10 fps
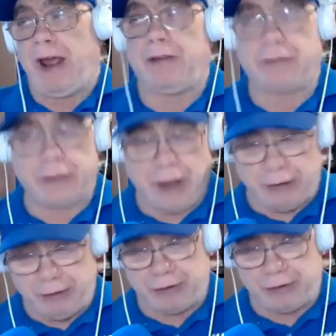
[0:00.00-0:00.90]

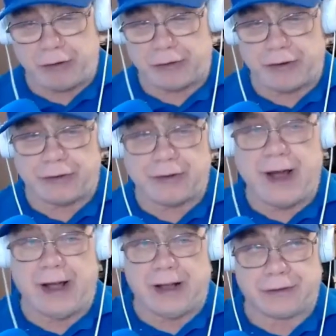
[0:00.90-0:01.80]
It's in our
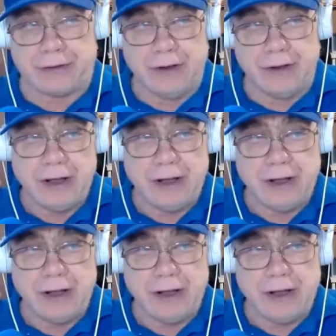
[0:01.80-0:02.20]
societies,